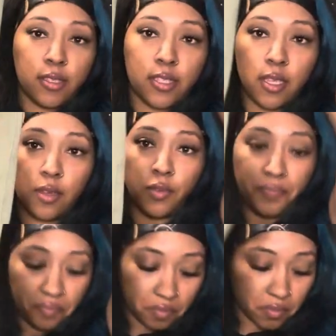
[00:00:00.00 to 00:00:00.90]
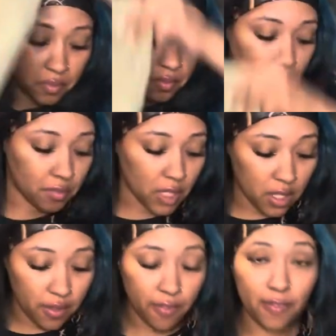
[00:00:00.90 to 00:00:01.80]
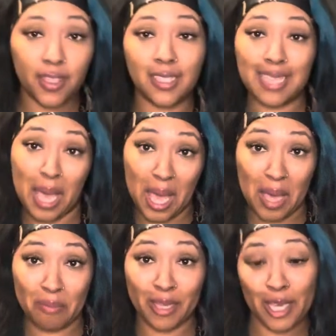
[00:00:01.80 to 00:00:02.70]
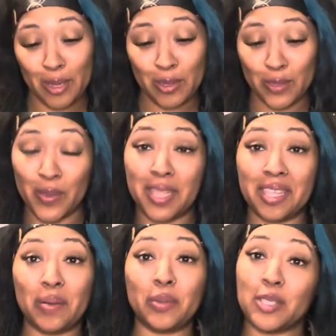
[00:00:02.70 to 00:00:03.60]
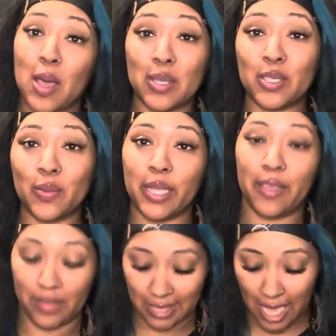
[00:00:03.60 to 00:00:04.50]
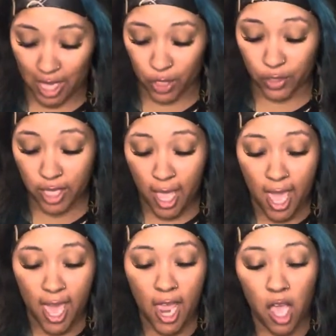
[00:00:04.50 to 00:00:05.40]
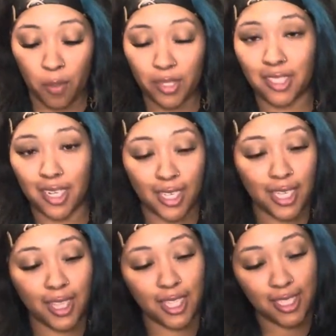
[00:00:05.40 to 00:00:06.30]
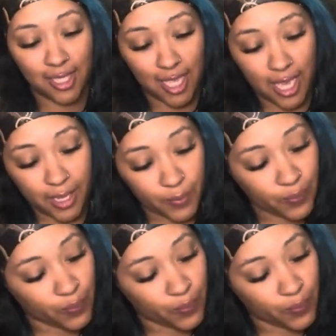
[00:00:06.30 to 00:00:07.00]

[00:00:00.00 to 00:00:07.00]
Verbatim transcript: so the top that goes with it was also $11. And I almost didn't get this set,